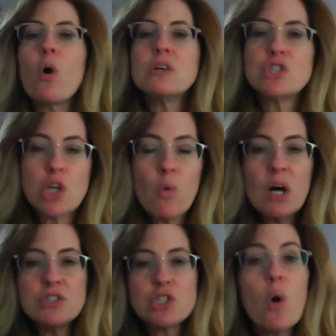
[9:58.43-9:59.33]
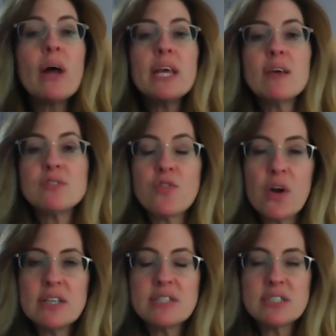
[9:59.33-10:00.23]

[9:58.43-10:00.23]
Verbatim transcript: or so on so on he gives various